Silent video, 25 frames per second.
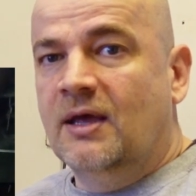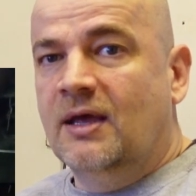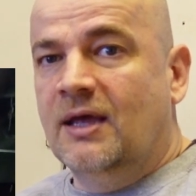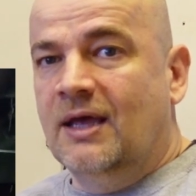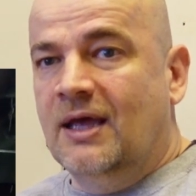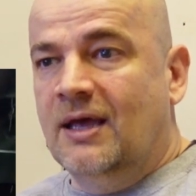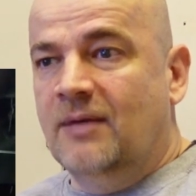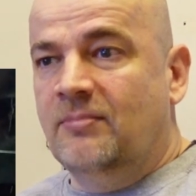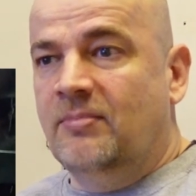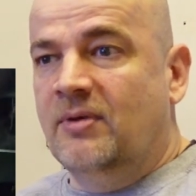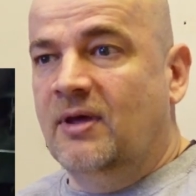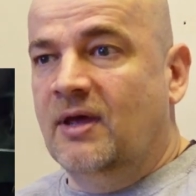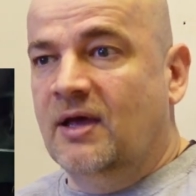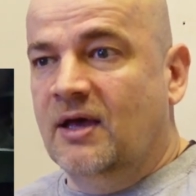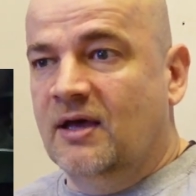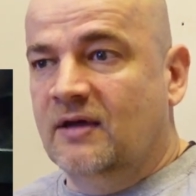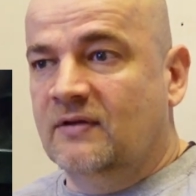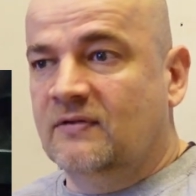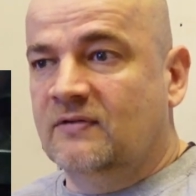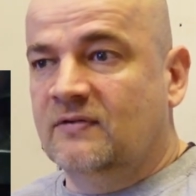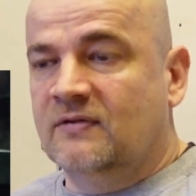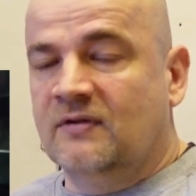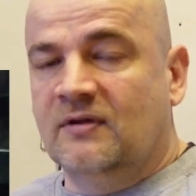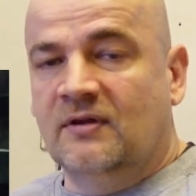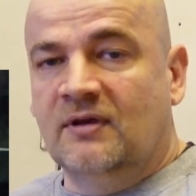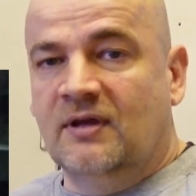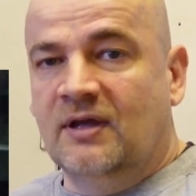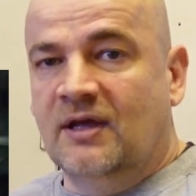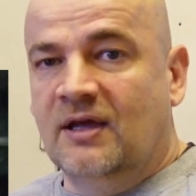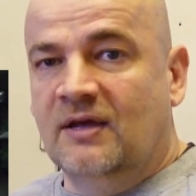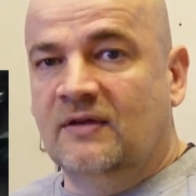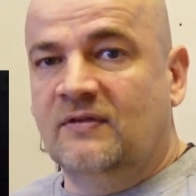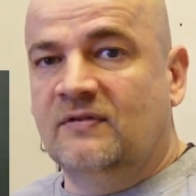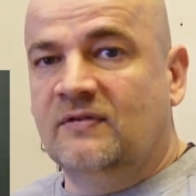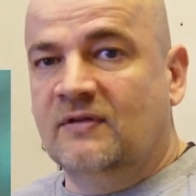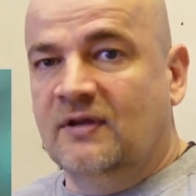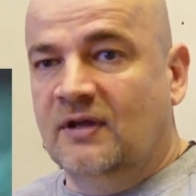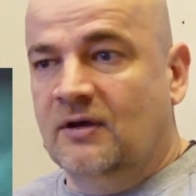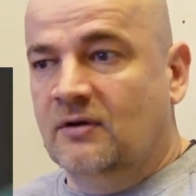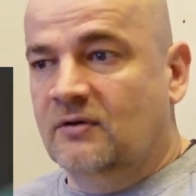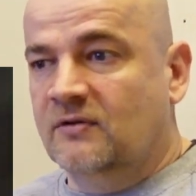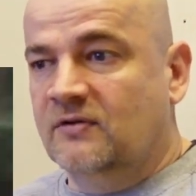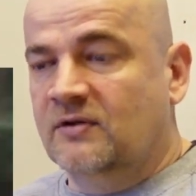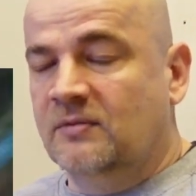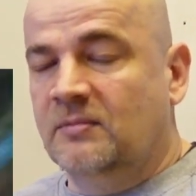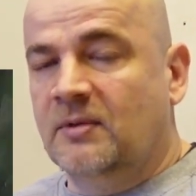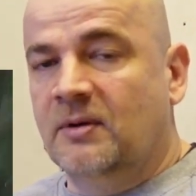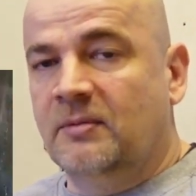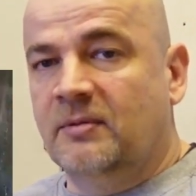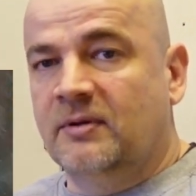A B S, uh, A S A or
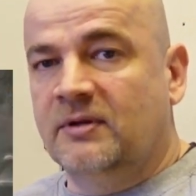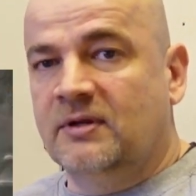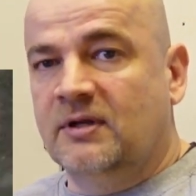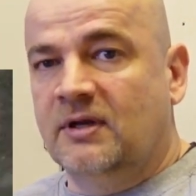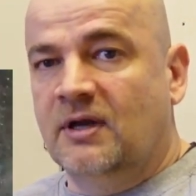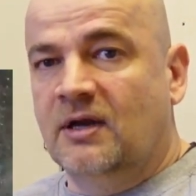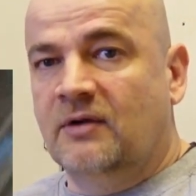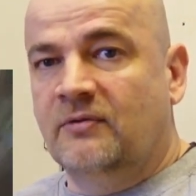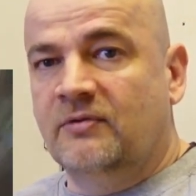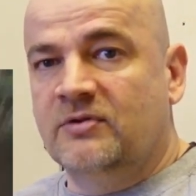similar material